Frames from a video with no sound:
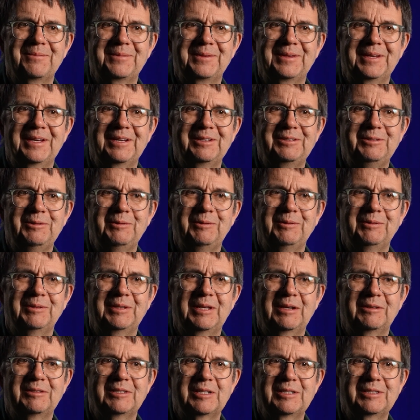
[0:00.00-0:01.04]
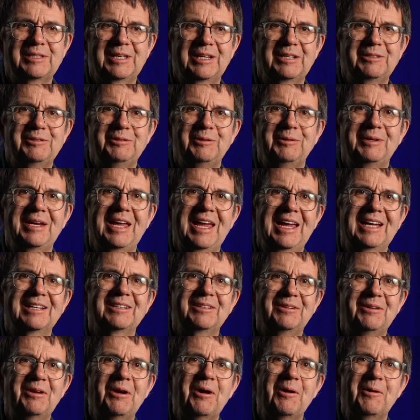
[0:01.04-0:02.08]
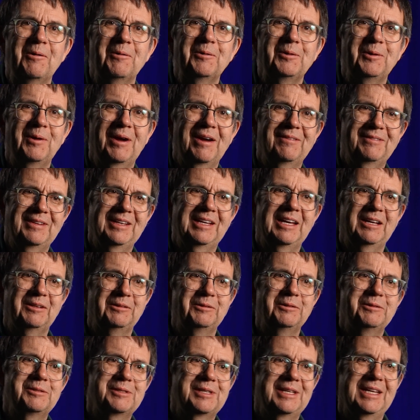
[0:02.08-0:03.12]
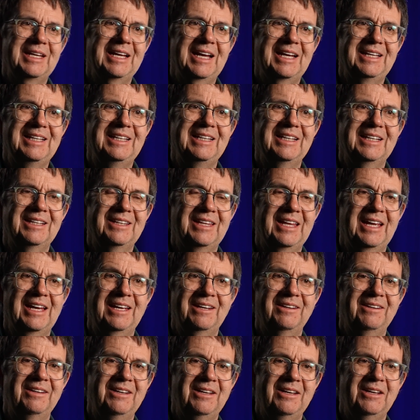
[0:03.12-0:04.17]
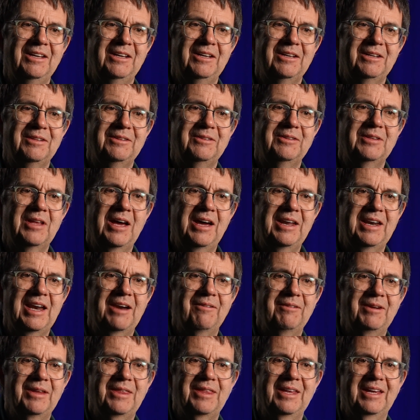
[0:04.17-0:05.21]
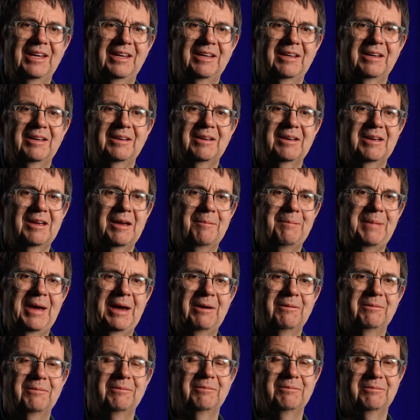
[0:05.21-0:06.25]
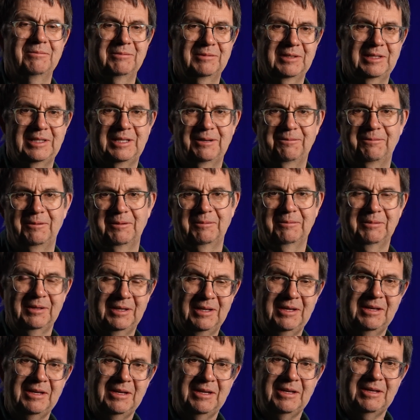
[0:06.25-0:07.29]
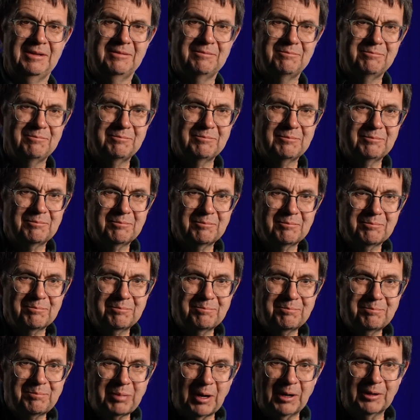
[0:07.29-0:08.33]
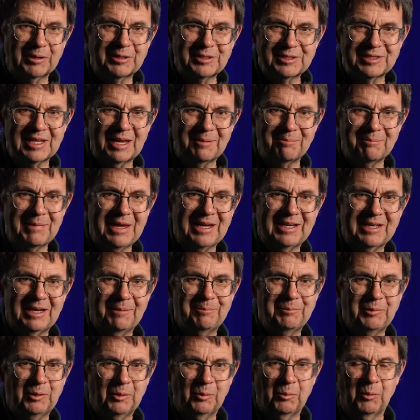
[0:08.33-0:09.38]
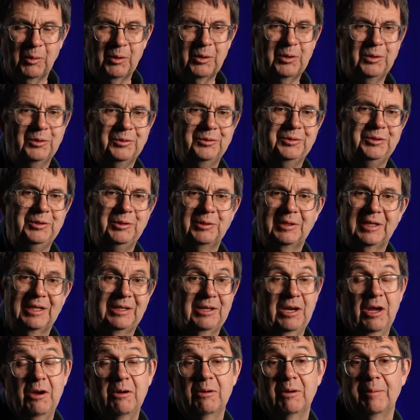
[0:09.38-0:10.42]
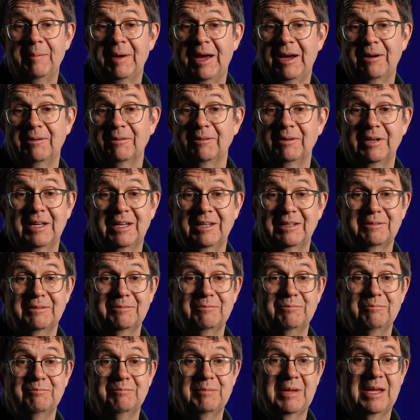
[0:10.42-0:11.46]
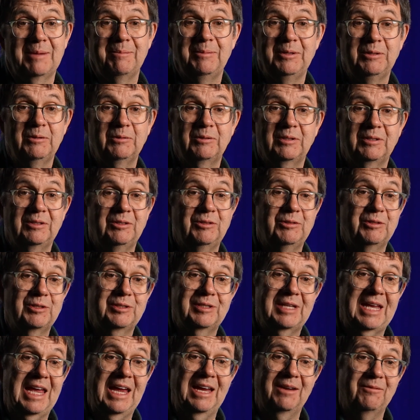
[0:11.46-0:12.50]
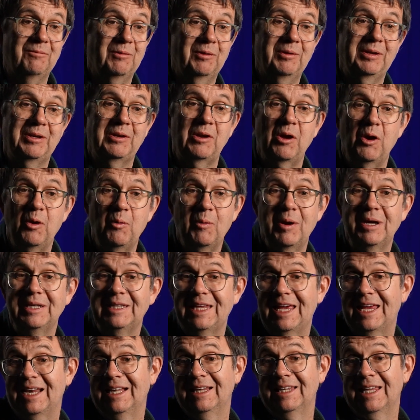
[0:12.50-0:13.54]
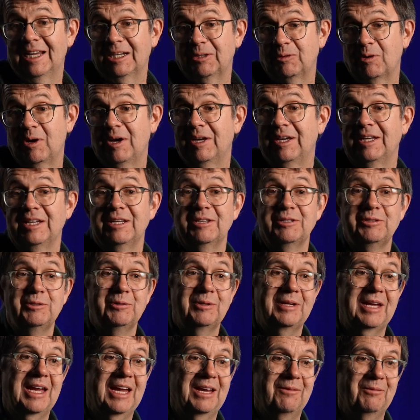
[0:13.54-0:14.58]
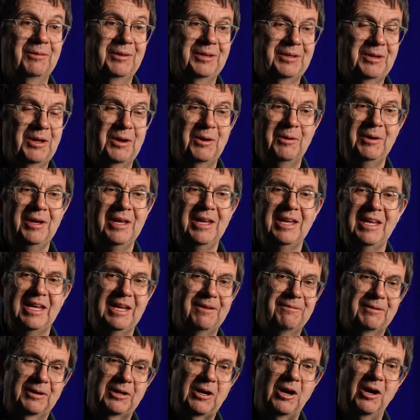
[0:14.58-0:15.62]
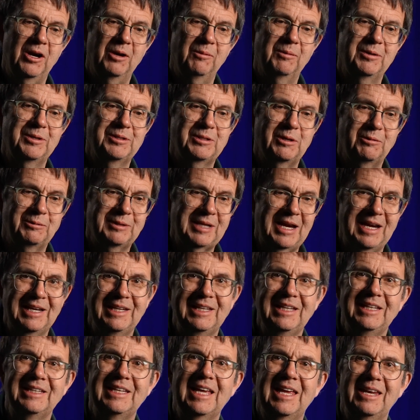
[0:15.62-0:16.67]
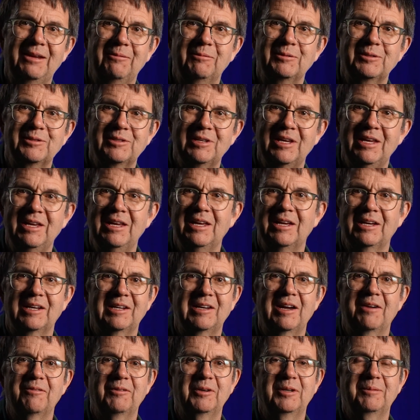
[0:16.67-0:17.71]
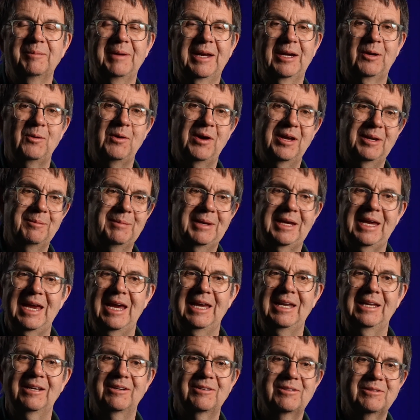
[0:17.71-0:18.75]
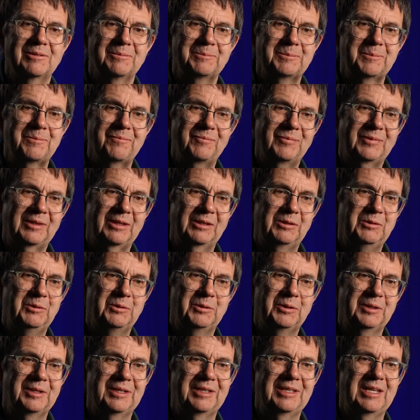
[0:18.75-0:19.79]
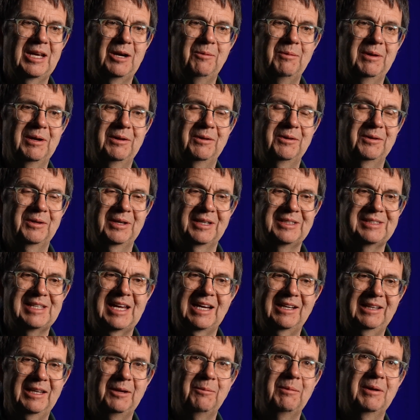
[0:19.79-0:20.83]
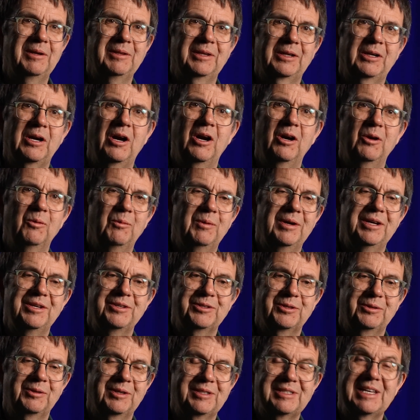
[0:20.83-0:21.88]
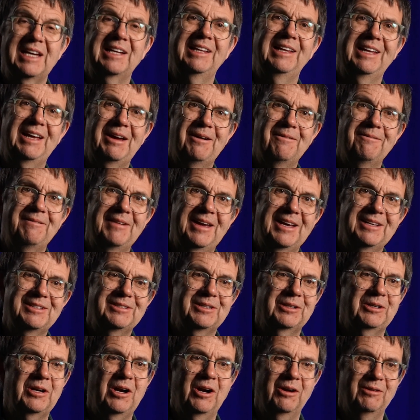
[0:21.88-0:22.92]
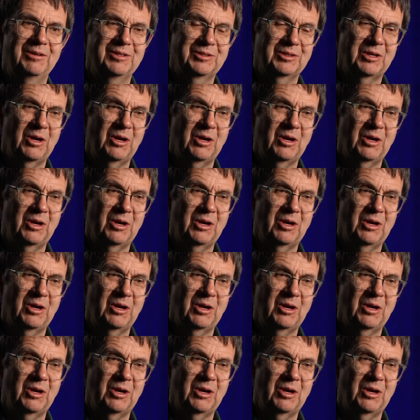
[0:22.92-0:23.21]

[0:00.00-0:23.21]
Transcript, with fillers: there's just things you can't know. You have to get used to the idea that not everything about the different parts that make up your world you can know about. Maybe you just can't really know where that electron is. You can't really know if a car were so tiny that it was governed by quantum mechanics, you couldn't tell exactly where the car was, or exactly how fast the car is